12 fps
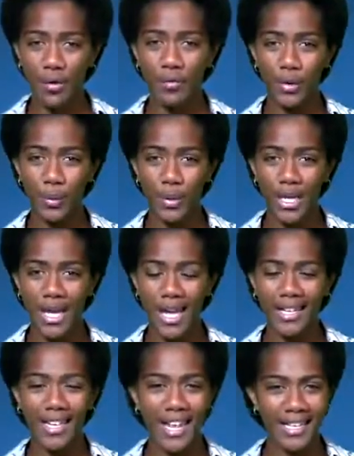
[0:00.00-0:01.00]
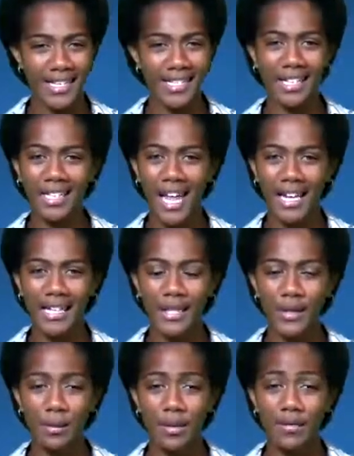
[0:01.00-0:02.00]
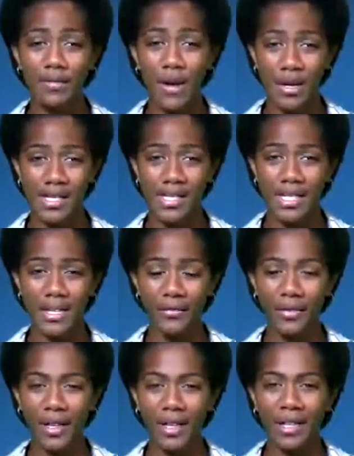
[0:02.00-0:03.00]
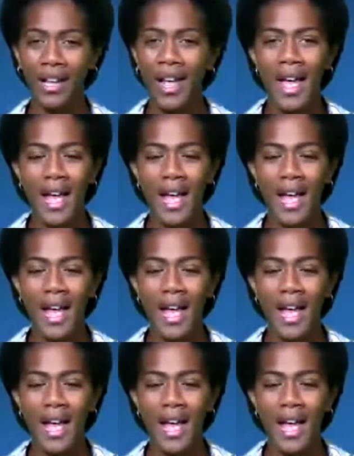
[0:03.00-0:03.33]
over the weekend and is unlikely to be very significant.